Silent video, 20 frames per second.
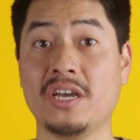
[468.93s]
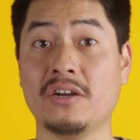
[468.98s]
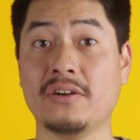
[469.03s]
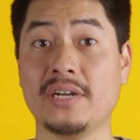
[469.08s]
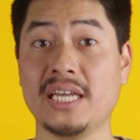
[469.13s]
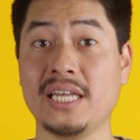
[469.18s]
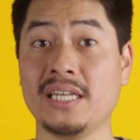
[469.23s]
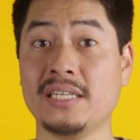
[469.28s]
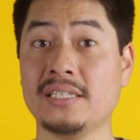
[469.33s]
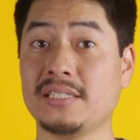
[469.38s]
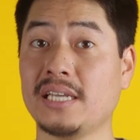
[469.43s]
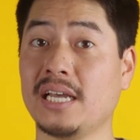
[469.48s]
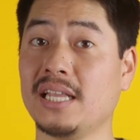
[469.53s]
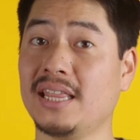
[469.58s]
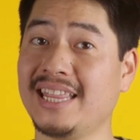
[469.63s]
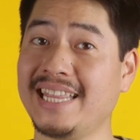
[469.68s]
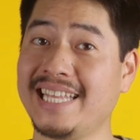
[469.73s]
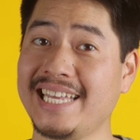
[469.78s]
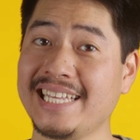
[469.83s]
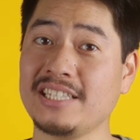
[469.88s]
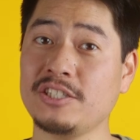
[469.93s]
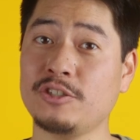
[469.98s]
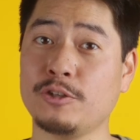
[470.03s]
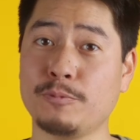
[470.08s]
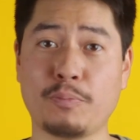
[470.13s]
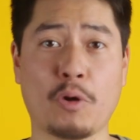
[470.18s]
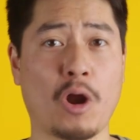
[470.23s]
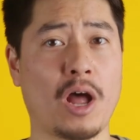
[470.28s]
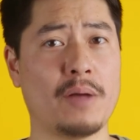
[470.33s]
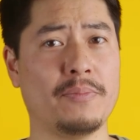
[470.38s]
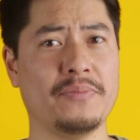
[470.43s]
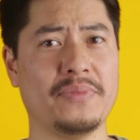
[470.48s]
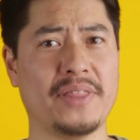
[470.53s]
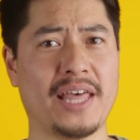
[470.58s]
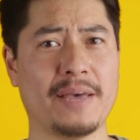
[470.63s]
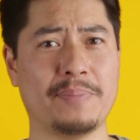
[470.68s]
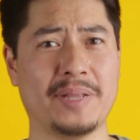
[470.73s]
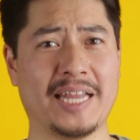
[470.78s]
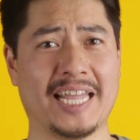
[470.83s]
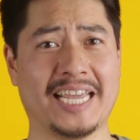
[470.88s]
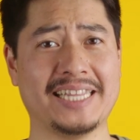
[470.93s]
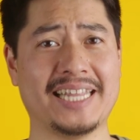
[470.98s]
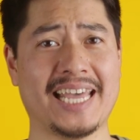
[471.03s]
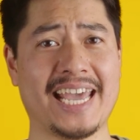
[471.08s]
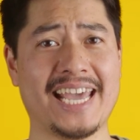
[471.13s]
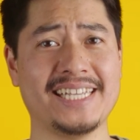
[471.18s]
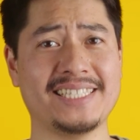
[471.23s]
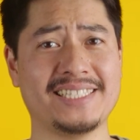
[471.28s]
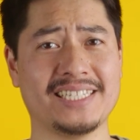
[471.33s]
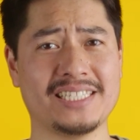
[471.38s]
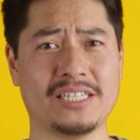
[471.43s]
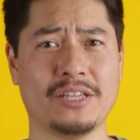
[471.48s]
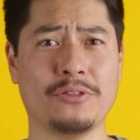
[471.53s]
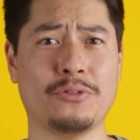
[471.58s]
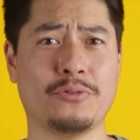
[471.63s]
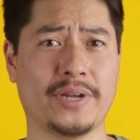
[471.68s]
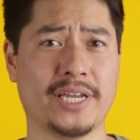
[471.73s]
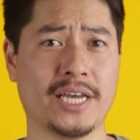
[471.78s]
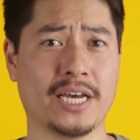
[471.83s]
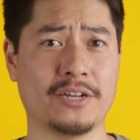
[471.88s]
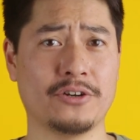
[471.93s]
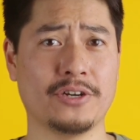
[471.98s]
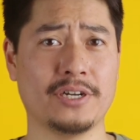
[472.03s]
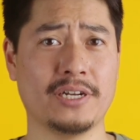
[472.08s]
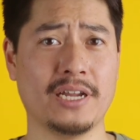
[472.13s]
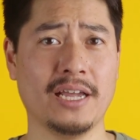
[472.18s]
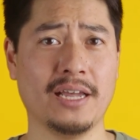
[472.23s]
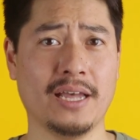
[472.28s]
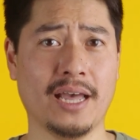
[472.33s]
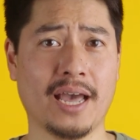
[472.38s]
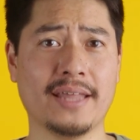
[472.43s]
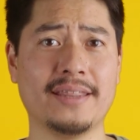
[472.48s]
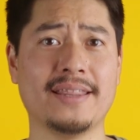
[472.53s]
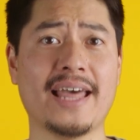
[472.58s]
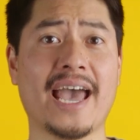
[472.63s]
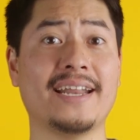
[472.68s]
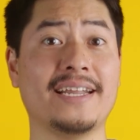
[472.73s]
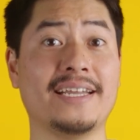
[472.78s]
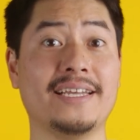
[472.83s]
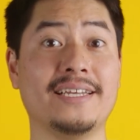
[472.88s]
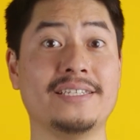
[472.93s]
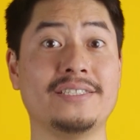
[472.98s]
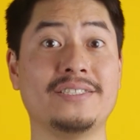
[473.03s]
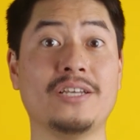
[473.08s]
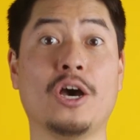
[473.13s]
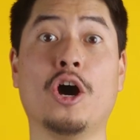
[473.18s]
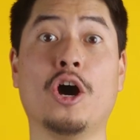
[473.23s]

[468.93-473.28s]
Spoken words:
there is a little problem that plagued the a6300, and that is